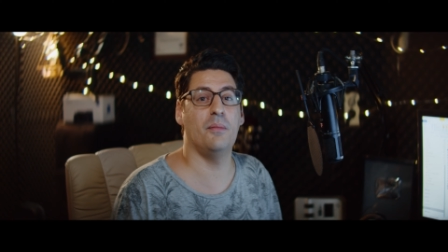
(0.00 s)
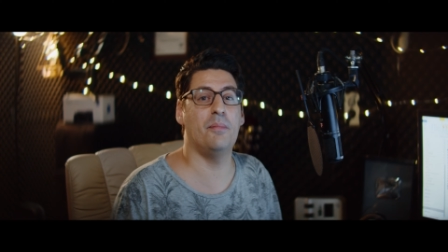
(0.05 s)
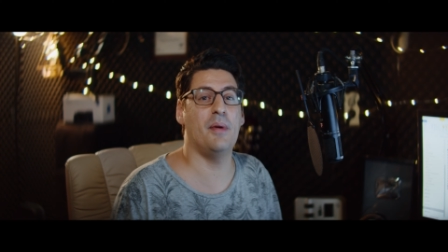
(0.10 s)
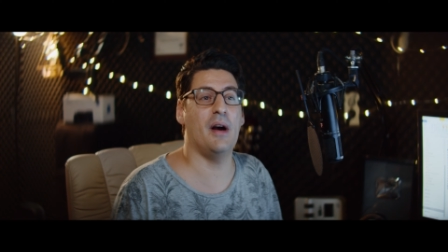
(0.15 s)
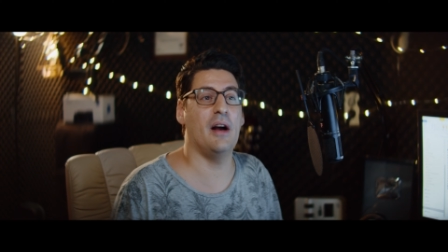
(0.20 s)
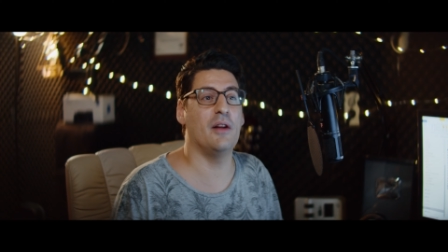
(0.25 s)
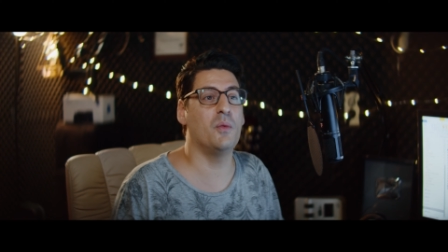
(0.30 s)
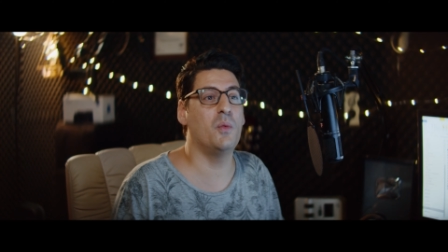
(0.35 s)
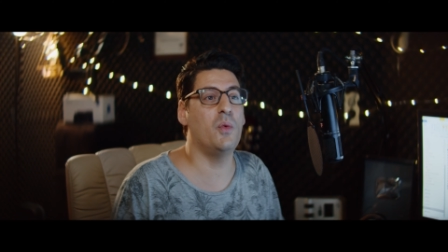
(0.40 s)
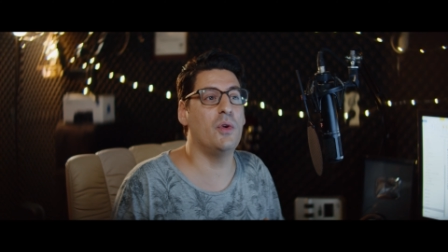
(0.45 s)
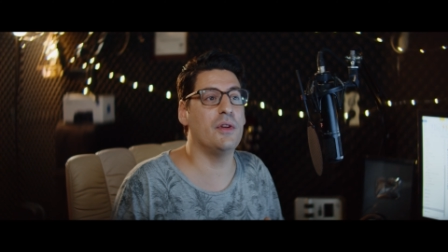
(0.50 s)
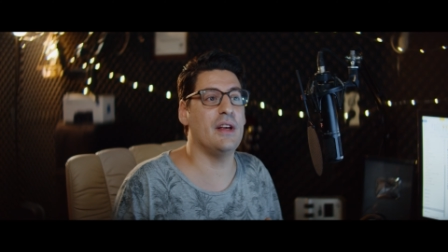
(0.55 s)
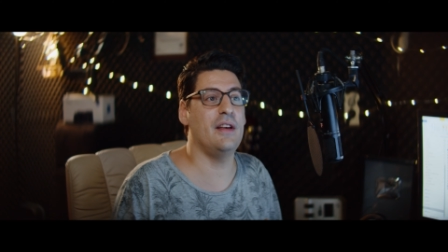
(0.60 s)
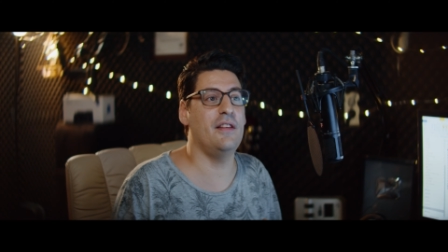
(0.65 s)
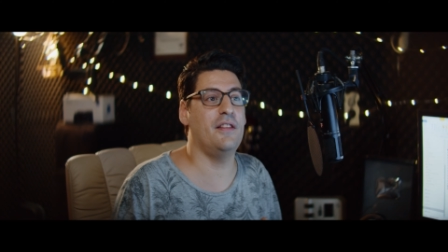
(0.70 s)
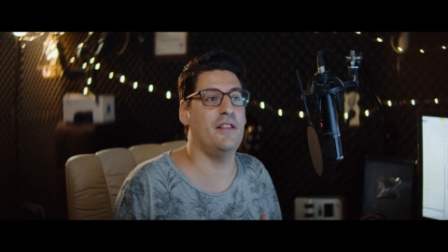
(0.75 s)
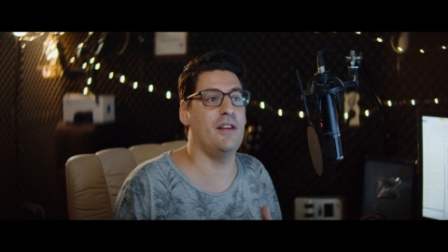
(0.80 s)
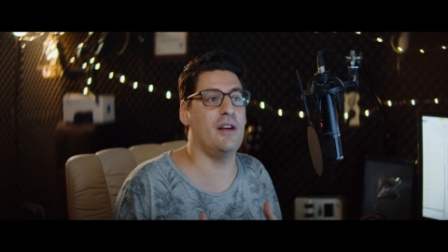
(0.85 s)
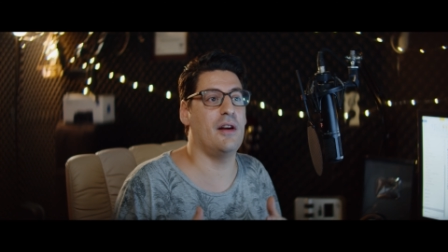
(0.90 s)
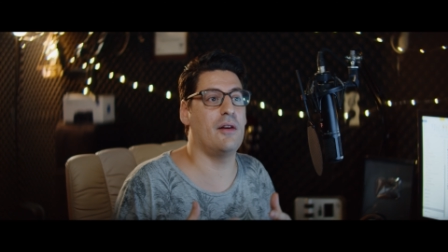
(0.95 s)
but what
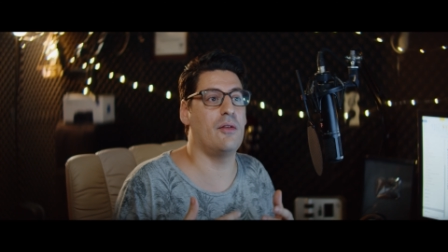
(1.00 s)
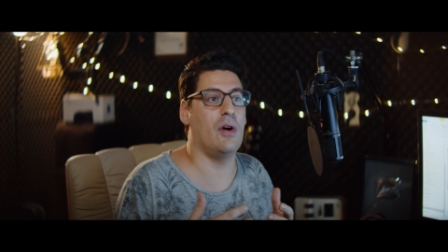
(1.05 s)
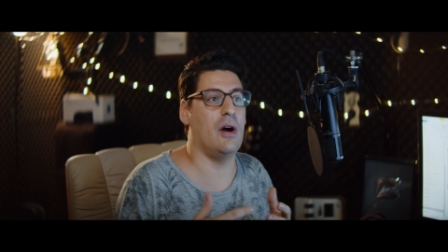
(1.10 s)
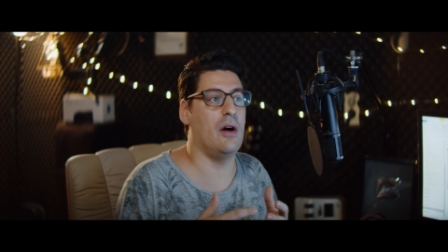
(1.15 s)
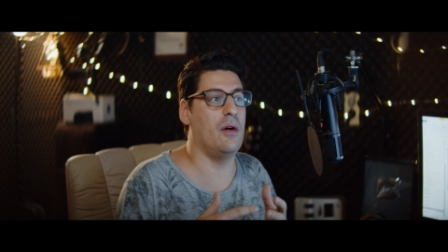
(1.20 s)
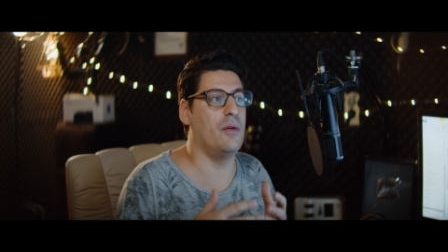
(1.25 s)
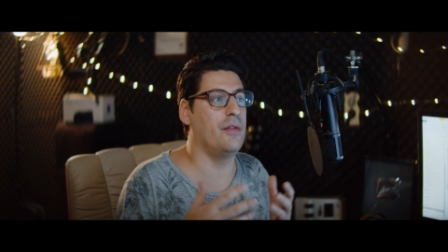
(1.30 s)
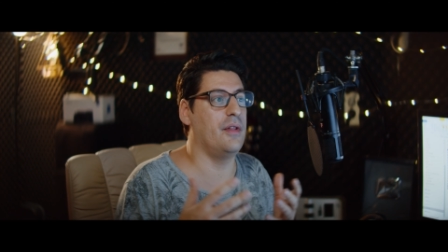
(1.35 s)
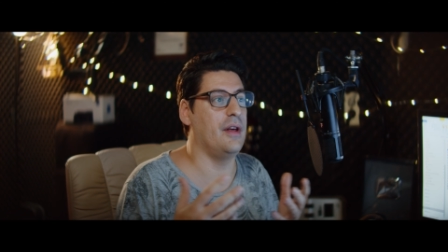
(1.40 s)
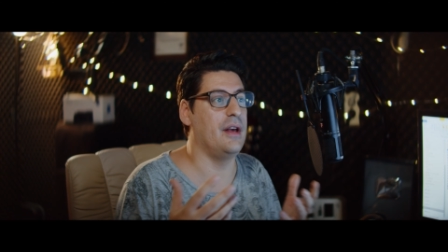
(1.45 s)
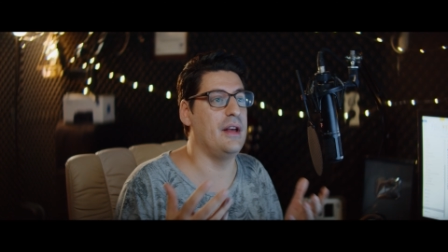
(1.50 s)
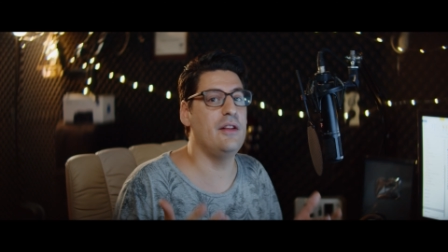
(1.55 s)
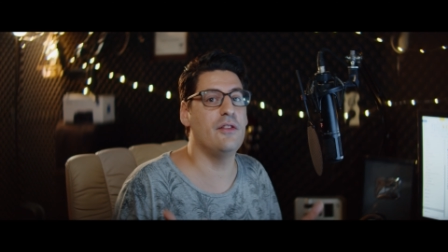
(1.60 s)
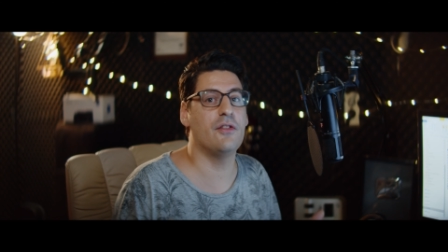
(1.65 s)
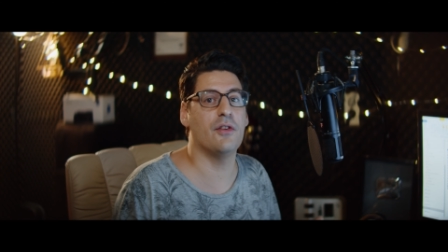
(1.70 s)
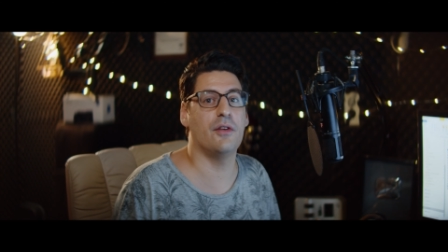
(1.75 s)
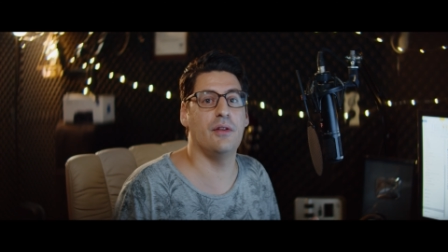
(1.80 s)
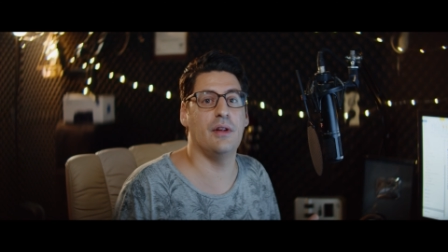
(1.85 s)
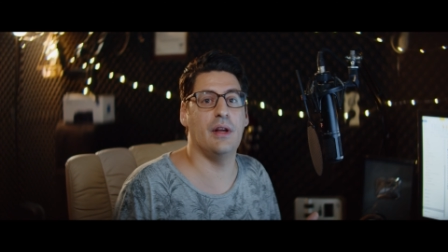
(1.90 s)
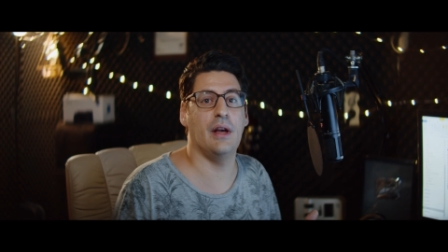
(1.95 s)
I see around the
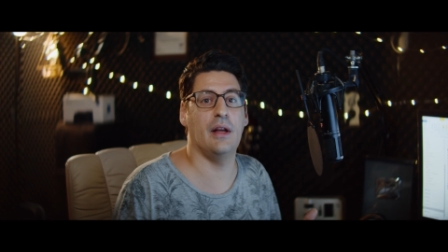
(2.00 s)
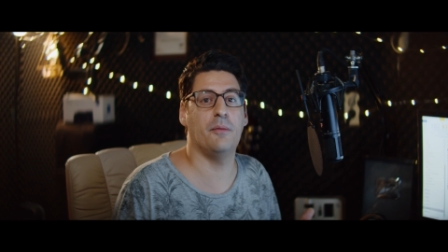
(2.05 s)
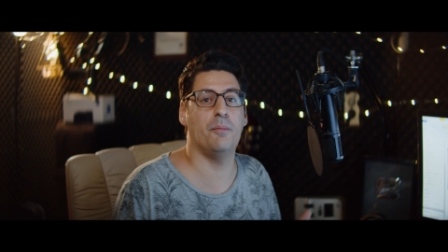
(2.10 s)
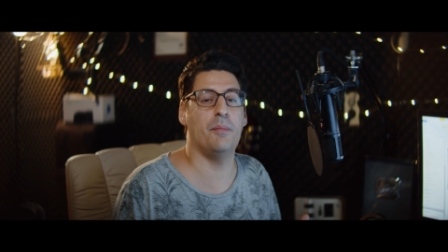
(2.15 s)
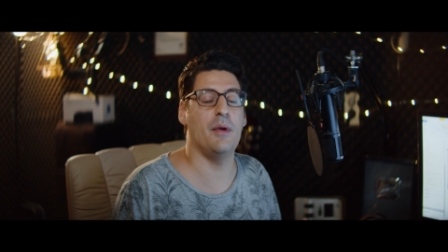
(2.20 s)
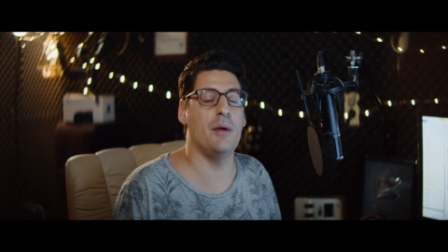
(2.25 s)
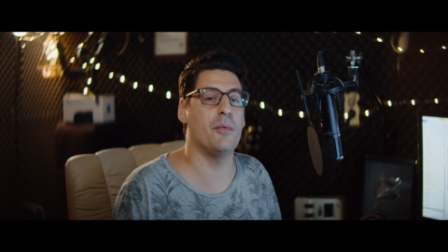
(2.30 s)
internet,